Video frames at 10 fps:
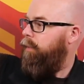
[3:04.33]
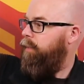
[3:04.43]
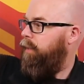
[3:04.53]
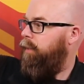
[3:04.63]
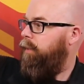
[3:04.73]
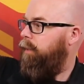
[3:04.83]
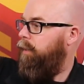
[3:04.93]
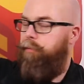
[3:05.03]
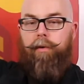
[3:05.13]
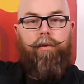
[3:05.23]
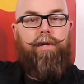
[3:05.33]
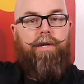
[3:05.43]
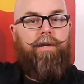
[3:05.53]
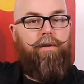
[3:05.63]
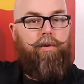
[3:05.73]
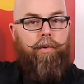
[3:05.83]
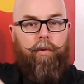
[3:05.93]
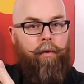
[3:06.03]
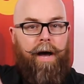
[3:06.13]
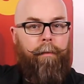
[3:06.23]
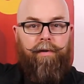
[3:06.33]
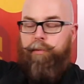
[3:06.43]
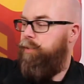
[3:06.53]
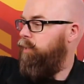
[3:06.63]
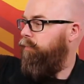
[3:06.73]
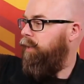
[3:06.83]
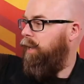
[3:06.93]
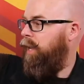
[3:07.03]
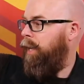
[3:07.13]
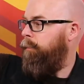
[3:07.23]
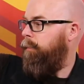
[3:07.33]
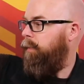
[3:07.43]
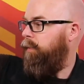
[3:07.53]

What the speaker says: then if you need to grab a specific game